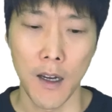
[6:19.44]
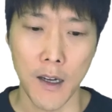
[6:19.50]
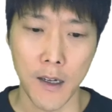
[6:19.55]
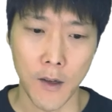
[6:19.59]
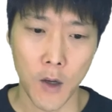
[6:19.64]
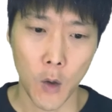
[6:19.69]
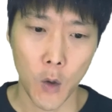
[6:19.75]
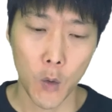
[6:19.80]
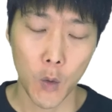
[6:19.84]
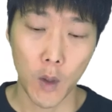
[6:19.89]

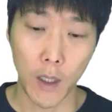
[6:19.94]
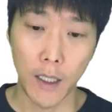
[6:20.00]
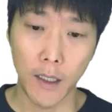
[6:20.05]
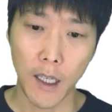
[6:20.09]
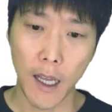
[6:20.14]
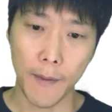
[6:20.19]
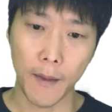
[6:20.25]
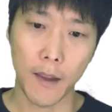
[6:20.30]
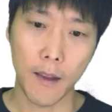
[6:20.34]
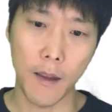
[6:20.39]
So in
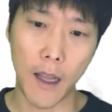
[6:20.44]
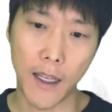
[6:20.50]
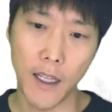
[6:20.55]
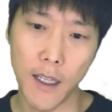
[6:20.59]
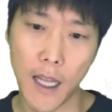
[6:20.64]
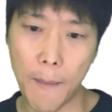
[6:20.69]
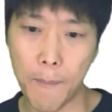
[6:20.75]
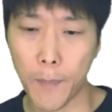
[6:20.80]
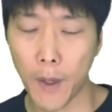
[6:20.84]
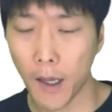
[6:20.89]

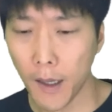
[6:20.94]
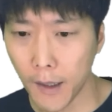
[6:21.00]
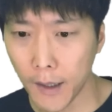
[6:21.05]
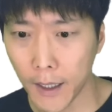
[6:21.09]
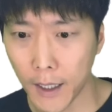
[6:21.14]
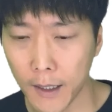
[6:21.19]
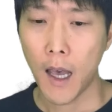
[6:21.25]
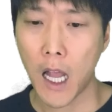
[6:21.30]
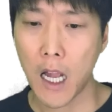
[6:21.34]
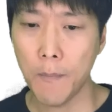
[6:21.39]
that
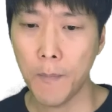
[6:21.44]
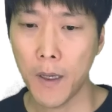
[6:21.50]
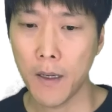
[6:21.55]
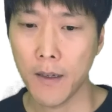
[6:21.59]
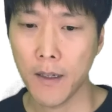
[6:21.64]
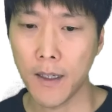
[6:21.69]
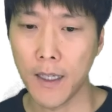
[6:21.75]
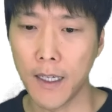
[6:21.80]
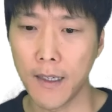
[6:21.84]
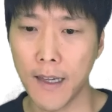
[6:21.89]
plugin, help
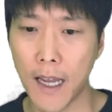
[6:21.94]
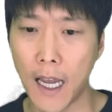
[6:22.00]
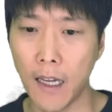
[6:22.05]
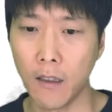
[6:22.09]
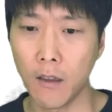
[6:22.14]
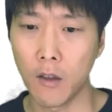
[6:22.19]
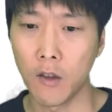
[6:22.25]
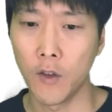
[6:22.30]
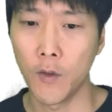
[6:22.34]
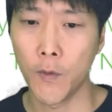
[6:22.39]
us
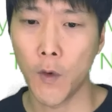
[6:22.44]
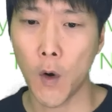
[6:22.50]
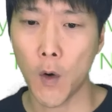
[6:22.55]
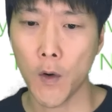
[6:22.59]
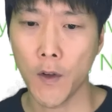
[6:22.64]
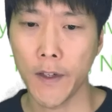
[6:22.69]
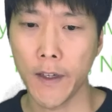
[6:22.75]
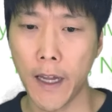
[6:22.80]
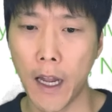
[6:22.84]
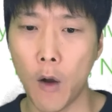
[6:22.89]
designer to
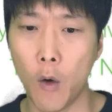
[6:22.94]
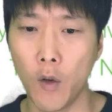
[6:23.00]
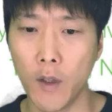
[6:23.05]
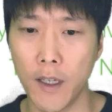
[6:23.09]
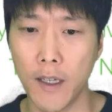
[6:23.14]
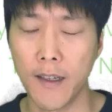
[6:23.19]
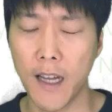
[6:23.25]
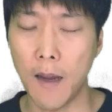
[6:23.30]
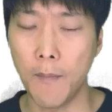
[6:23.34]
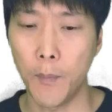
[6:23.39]
focus their own
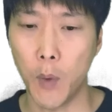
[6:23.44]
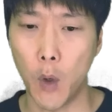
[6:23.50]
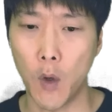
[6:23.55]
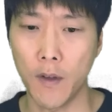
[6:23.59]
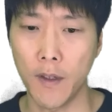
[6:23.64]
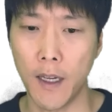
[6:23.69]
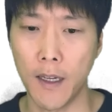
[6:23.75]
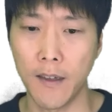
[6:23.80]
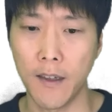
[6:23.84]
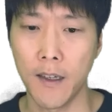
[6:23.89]
design
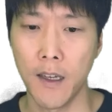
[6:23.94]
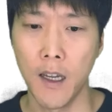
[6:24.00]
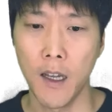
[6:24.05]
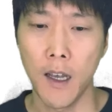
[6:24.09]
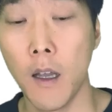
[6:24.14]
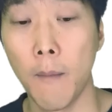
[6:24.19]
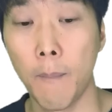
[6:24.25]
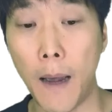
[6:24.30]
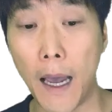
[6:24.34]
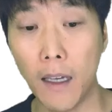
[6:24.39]
process
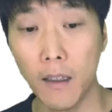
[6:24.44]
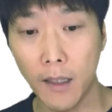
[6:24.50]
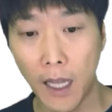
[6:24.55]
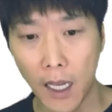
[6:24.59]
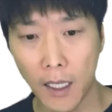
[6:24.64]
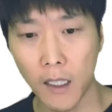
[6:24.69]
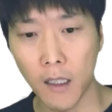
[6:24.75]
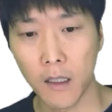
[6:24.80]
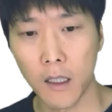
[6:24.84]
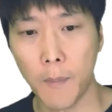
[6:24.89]
by
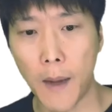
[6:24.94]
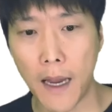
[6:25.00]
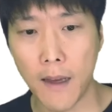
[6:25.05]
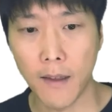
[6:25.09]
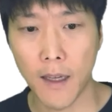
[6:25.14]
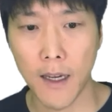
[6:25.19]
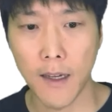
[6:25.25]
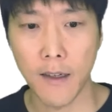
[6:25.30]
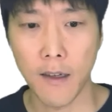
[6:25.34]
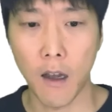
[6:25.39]
taking
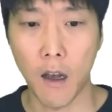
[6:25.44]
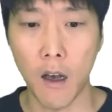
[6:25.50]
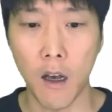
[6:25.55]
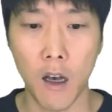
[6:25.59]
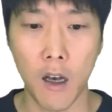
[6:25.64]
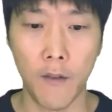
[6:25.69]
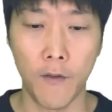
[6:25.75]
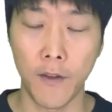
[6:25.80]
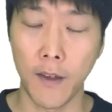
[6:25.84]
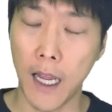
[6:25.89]
advantage
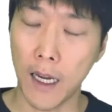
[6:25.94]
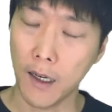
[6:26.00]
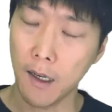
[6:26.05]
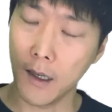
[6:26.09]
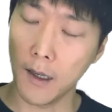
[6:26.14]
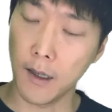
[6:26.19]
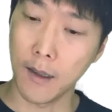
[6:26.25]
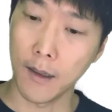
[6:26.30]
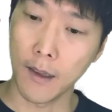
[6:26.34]
of like a